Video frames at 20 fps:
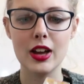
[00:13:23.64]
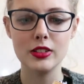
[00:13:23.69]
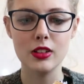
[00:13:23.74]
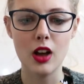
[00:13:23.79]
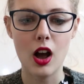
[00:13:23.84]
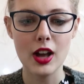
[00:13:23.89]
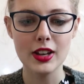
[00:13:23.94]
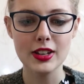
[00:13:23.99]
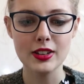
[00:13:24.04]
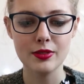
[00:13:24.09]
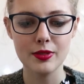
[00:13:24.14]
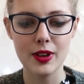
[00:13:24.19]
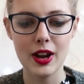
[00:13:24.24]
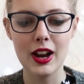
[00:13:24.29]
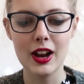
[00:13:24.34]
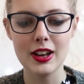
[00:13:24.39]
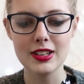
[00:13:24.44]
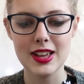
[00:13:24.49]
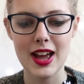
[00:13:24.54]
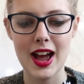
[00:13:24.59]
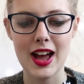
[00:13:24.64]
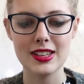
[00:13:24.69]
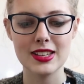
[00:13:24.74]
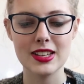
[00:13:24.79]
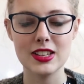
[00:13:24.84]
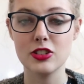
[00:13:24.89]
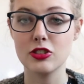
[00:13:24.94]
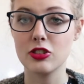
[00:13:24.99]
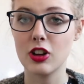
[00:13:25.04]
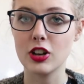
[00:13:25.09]
and I didn't realise it has
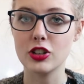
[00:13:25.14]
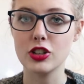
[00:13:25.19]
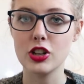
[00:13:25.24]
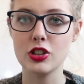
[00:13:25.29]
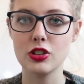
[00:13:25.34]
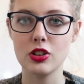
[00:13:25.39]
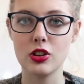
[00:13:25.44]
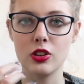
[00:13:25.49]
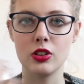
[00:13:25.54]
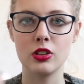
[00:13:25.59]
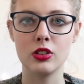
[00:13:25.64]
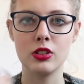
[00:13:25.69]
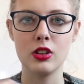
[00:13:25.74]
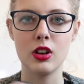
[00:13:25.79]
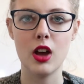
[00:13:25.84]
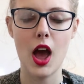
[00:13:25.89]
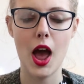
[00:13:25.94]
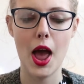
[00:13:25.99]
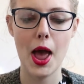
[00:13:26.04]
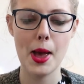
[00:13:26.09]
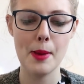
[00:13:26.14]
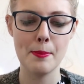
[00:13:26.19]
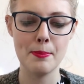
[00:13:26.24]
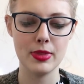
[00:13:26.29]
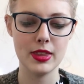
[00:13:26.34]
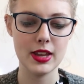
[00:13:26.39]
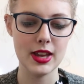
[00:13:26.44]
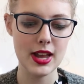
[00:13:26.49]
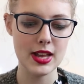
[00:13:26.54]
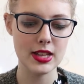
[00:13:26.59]
instructions on
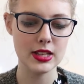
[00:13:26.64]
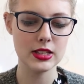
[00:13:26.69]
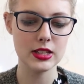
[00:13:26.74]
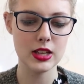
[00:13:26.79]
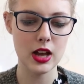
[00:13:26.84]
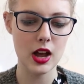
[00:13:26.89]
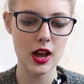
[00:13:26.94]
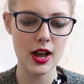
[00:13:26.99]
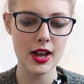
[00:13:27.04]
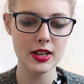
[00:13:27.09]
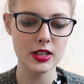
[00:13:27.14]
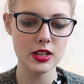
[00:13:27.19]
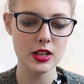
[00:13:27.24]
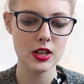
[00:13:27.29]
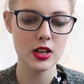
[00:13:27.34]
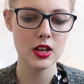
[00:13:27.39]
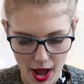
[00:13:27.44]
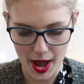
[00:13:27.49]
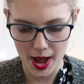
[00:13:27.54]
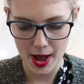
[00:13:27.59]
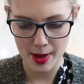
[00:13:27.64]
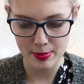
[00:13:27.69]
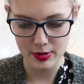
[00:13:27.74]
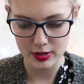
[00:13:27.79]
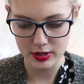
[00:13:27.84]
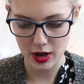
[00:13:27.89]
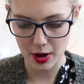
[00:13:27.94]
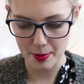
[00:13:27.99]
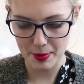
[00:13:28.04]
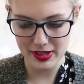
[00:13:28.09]
um, the inside.
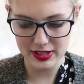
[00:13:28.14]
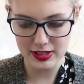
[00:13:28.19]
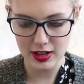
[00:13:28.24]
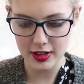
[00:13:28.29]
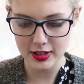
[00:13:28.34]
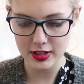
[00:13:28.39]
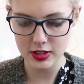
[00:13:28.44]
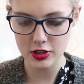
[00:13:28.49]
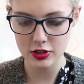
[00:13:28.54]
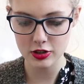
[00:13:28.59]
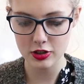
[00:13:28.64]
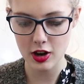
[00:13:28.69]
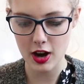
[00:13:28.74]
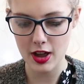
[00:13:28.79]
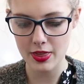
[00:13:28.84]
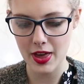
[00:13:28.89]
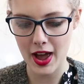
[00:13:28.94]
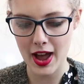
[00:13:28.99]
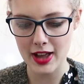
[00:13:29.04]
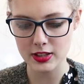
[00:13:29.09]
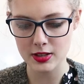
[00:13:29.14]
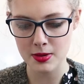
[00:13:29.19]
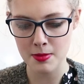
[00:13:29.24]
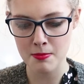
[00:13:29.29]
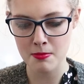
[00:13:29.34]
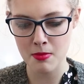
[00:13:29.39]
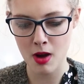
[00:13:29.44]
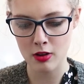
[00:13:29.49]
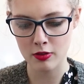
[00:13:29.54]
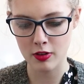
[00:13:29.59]
Um, so I'm excited to try that
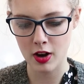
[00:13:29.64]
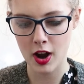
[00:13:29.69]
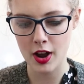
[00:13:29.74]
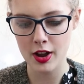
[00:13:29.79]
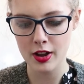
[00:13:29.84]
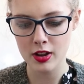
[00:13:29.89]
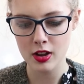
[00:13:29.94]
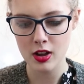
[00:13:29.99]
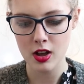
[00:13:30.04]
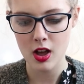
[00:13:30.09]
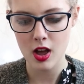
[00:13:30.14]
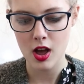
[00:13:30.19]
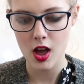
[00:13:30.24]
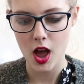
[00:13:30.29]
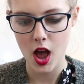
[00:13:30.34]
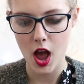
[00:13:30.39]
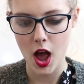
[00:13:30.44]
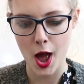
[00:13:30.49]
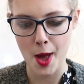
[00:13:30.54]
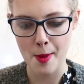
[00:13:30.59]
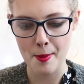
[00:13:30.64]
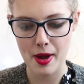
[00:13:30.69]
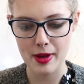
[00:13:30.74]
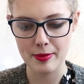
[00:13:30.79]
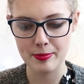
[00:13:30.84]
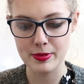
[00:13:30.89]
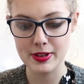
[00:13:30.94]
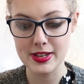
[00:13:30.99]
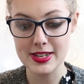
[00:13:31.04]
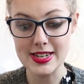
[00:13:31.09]
tomorrow. Um,
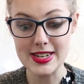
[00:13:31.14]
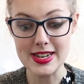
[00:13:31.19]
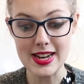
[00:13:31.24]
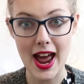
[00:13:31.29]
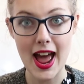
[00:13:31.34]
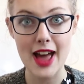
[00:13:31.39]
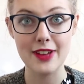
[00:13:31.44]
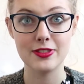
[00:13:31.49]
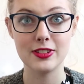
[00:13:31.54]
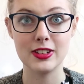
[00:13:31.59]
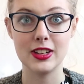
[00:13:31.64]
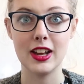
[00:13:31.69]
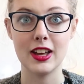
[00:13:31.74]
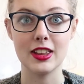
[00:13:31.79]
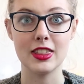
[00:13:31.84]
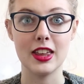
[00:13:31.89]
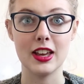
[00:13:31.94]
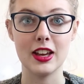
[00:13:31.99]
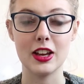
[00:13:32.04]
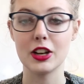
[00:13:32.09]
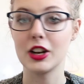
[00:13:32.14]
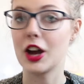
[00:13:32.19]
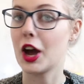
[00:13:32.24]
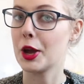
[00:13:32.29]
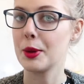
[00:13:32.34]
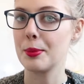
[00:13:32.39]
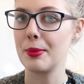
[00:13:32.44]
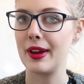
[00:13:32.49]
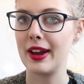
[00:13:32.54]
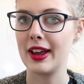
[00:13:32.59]
I'm definitely, I think, going
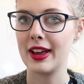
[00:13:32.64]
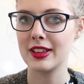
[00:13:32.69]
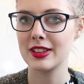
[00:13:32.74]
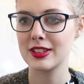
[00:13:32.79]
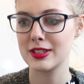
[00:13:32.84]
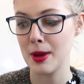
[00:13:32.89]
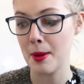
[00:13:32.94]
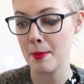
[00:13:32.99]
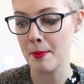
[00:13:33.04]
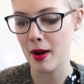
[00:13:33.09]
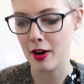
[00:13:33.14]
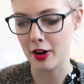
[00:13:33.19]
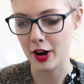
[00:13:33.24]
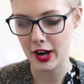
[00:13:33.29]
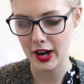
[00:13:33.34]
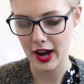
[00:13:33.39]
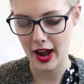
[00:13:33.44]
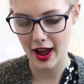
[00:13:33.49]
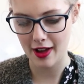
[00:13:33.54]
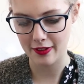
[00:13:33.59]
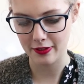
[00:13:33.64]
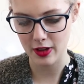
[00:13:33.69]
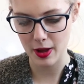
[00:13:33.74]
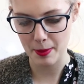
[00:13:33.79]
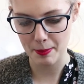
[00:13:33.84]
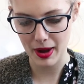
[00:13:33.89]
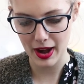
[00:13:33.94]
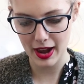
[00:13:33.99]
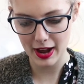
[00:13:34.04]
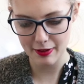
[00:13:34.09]
to open it tomorrow and have
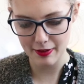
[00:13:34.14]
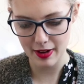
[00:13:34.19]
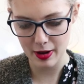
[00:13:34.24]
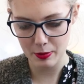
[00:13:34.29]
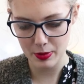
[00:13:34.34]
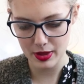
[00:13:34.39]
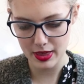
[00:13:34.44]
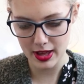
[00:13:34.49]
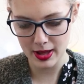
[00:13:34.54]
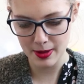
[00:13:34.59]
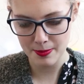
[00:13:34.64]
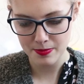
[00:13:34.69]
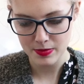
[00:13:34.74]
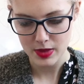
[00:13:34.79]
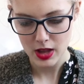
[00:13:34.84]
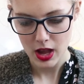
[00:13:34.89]
a play around with it.